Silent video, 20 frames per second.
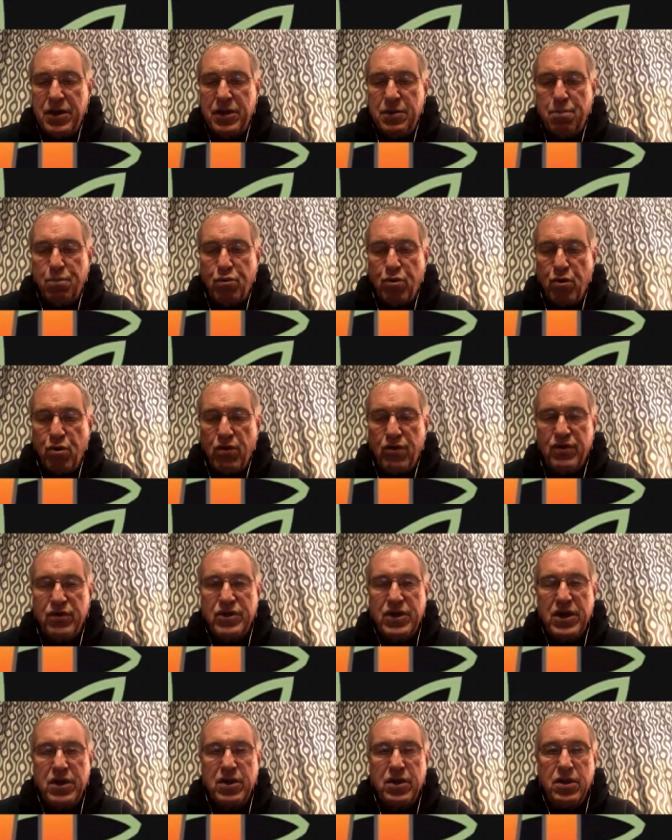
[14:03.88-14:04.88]
it proves
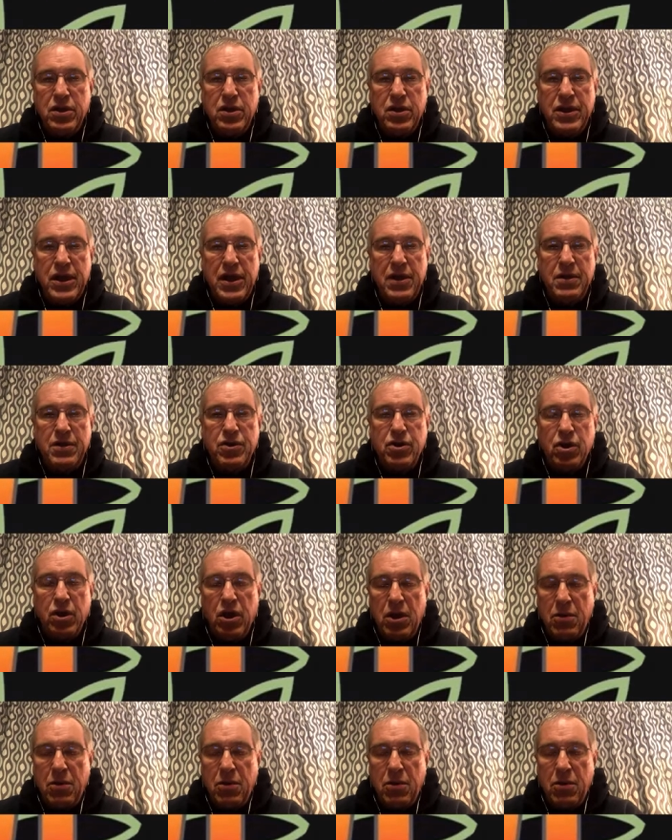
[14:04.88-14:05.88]
that they
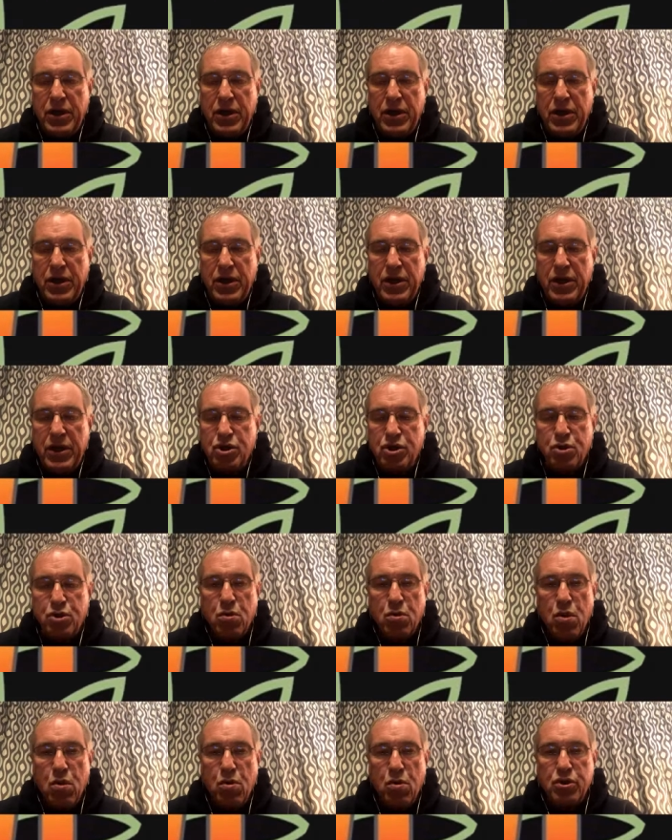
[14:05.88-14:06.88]
deliberately cause
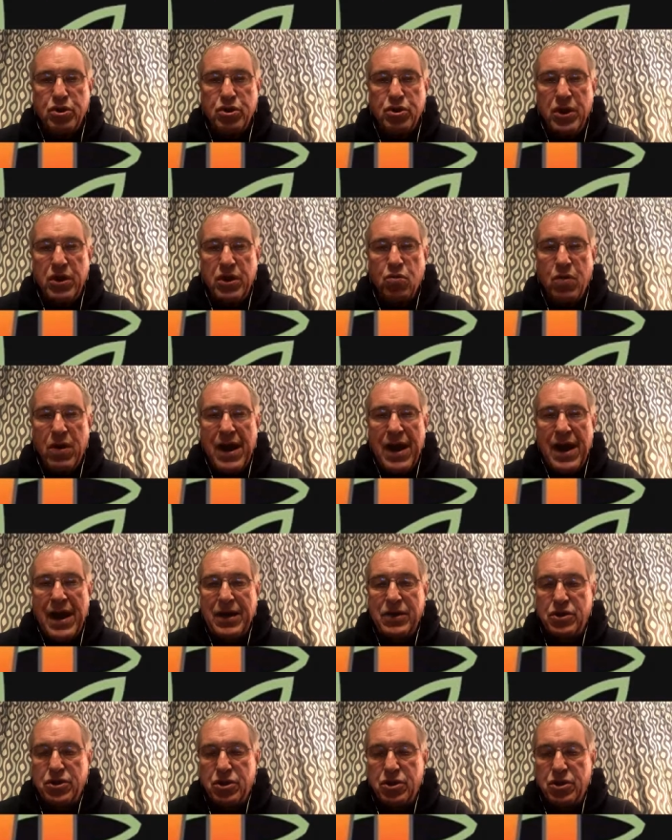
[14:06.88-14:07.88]
strokes in
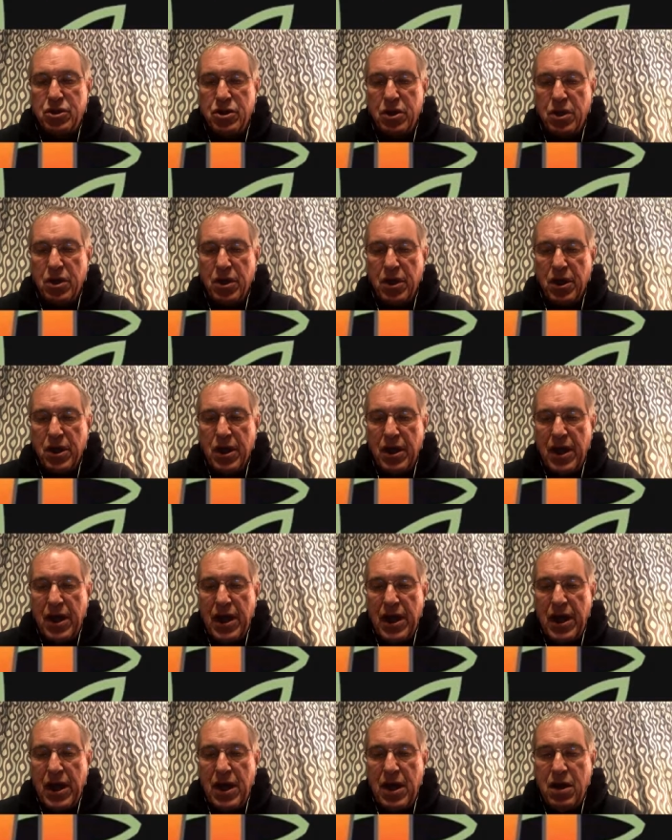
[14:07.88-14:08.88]
rats,
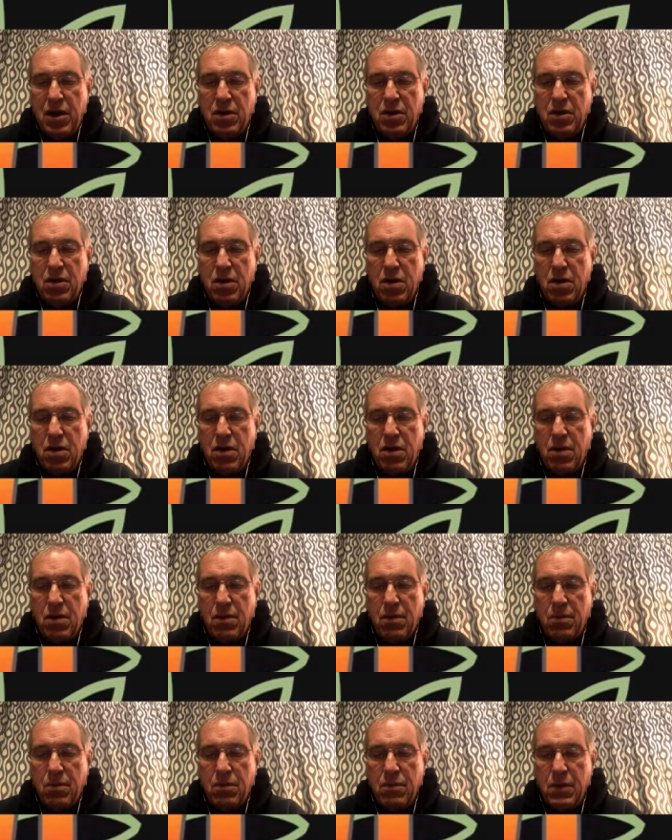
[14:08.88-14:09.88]
and
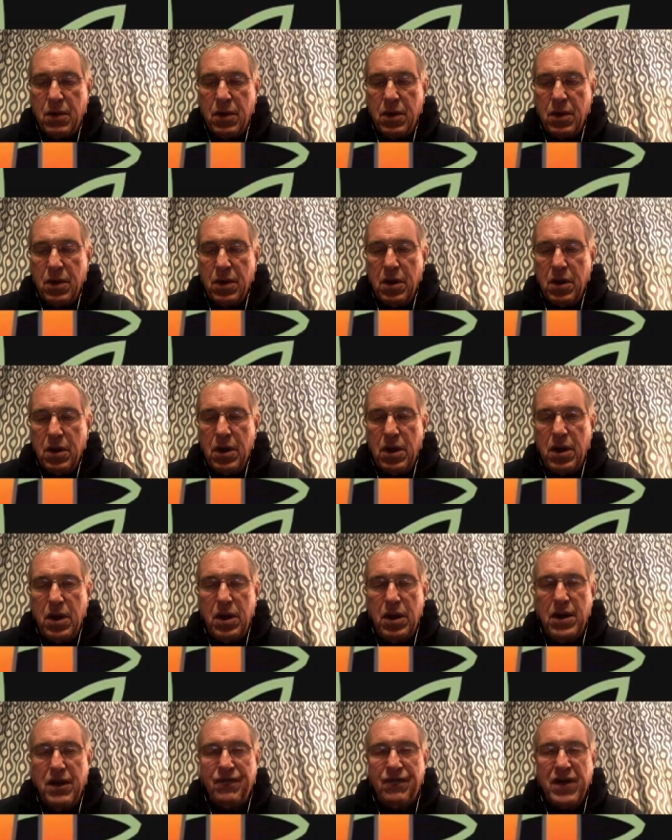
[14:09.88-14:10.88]

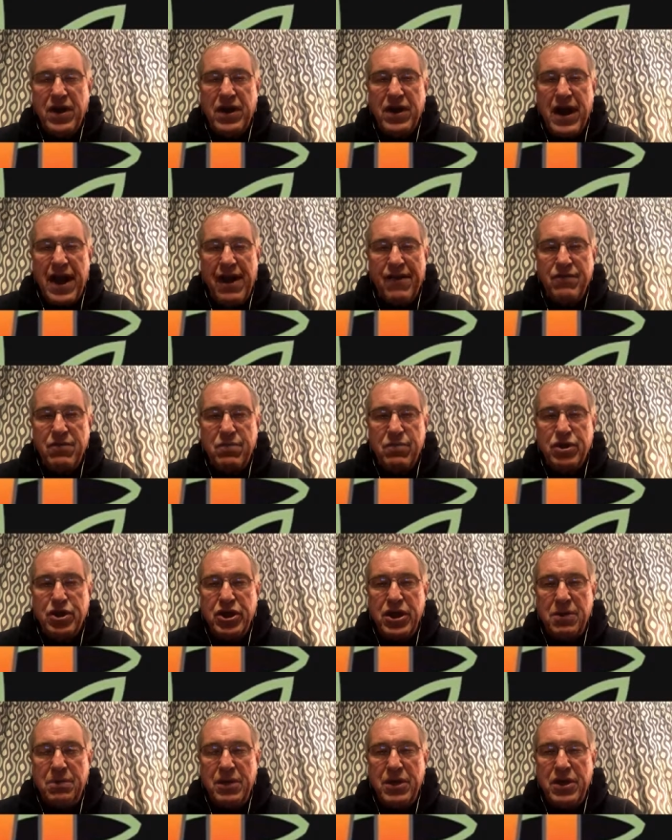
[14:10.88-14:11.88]
if they gave him
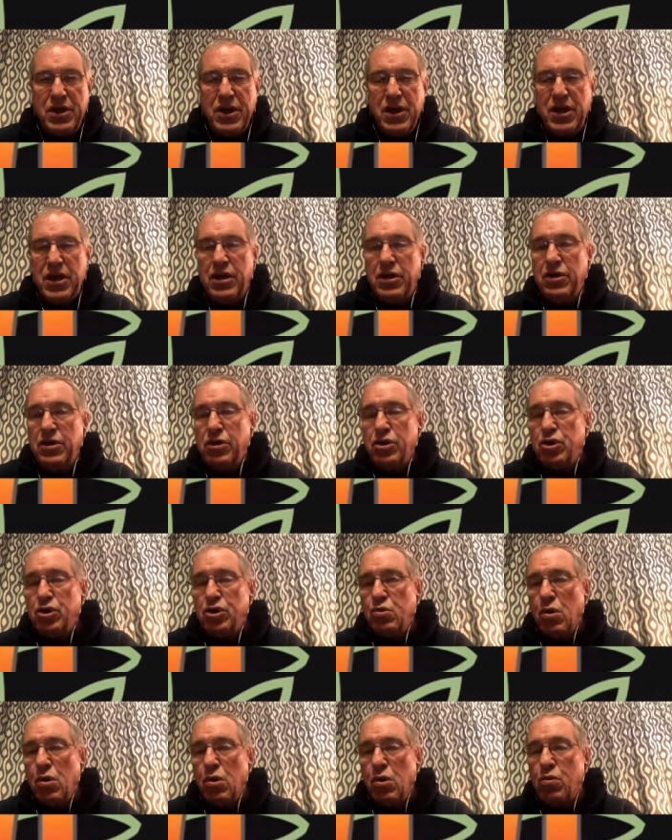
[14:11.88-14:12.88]
CBD, the
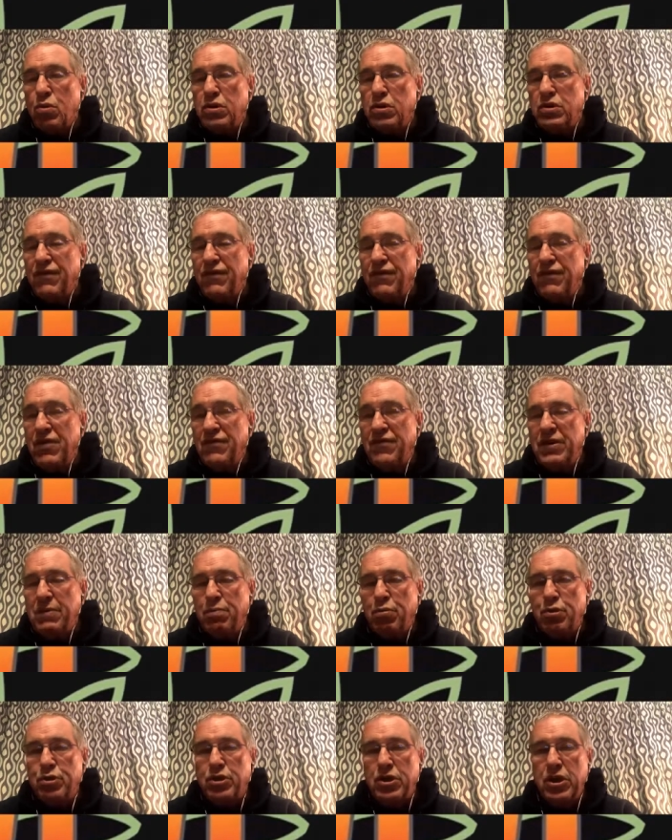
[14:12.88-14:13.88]
stroke was
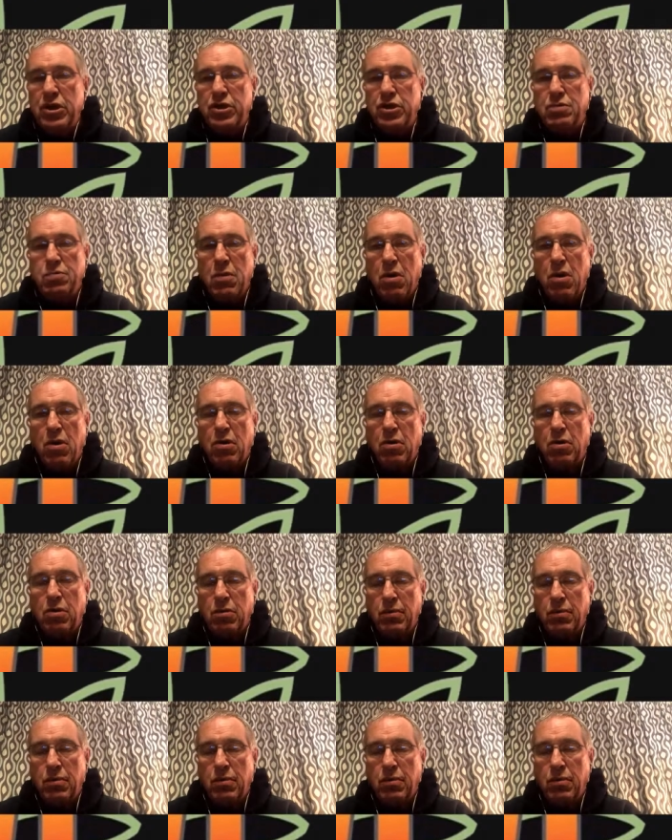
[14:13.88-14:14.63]
50% smaller.